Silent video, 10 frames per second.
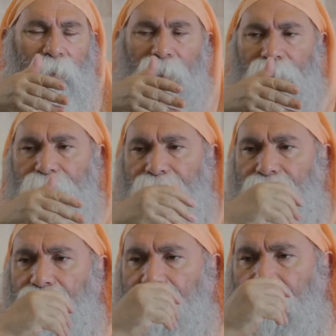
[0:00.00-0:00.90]
god,
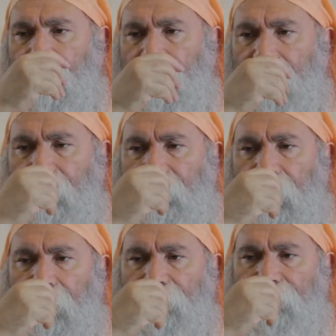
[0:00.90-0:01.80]
but the
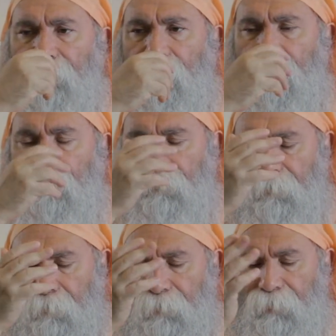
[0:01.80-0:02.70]
sun for
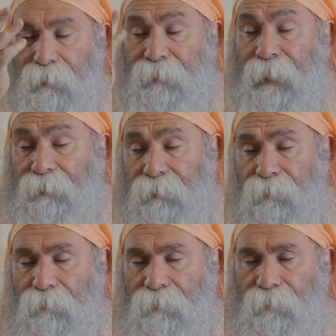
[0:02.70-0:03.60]
is a deity
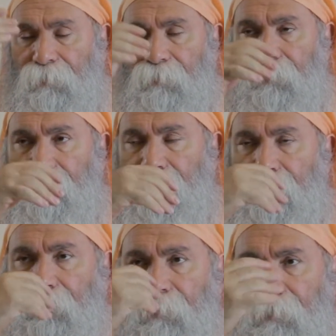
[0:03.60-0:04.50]
only,
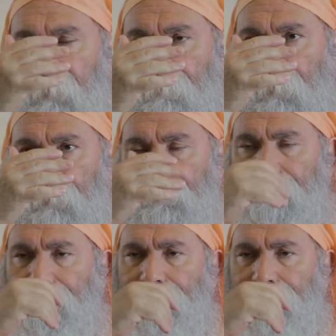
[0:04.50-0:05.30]
is a symbol.